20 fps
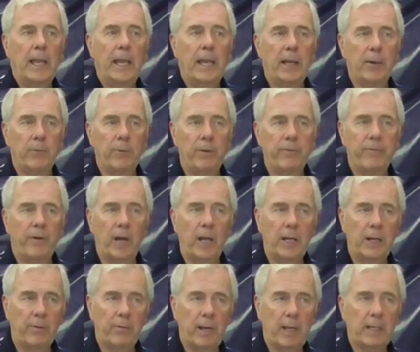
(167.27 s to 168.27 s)
And we
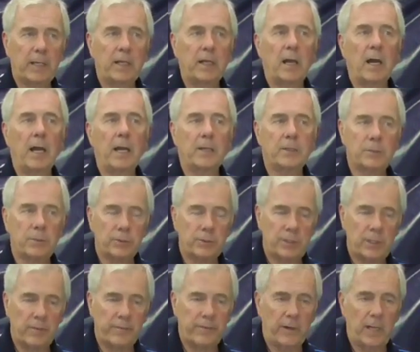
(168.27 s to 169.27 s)
finally recognized, or
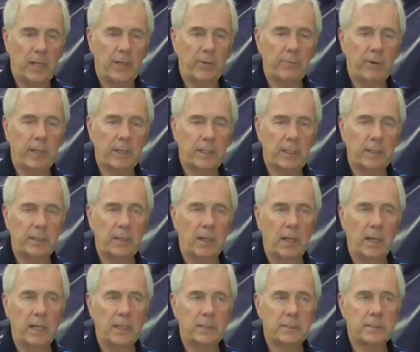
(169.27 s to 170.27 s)
she finally
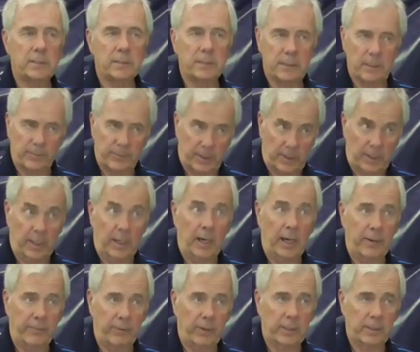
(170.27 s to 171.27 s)
recognized, something that
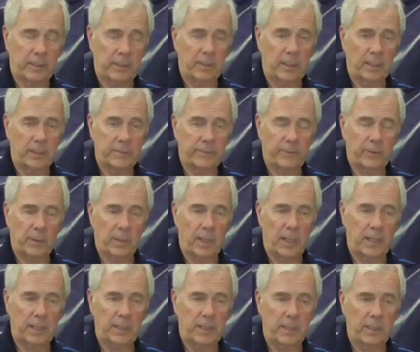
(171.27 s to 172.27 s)
I've recognized for a
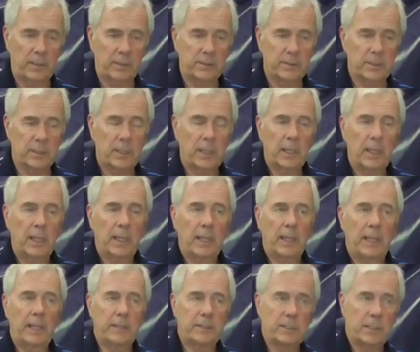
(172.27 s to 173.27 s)
lot of years,
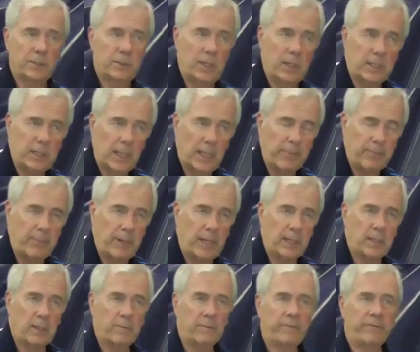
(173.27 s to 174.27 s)
is that she kept
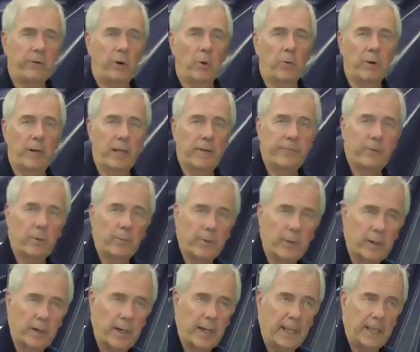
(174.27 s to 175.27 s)
making forward effort with
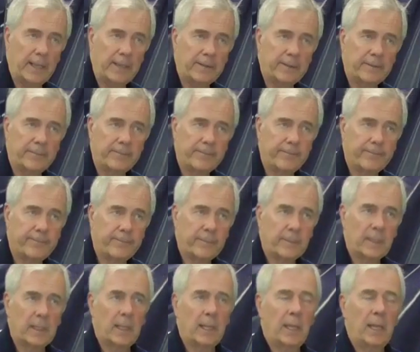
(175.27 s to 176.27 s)
her hand.
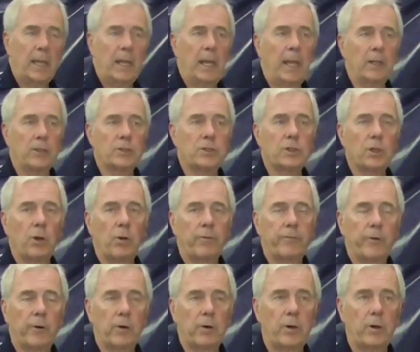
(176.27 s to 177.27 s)
And so
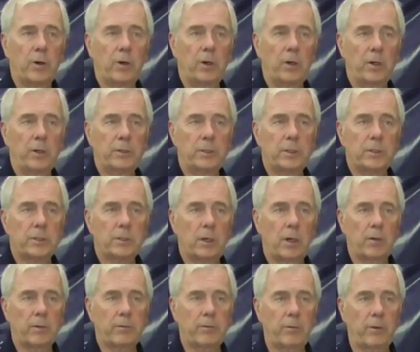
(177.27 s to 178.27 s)
for her to
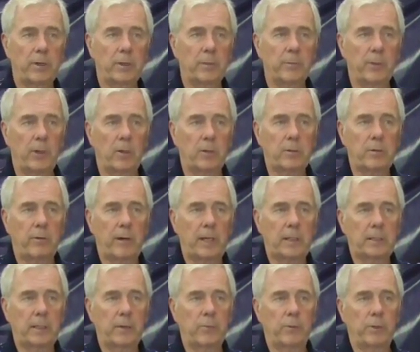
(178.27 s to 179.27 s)
start throwing the ball
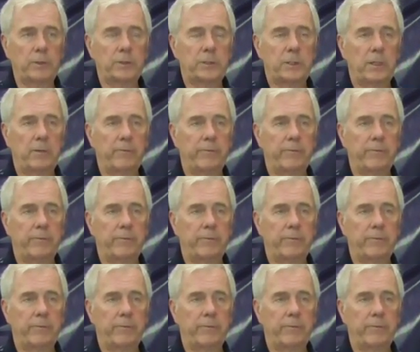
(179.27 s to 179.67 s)
correctly, when she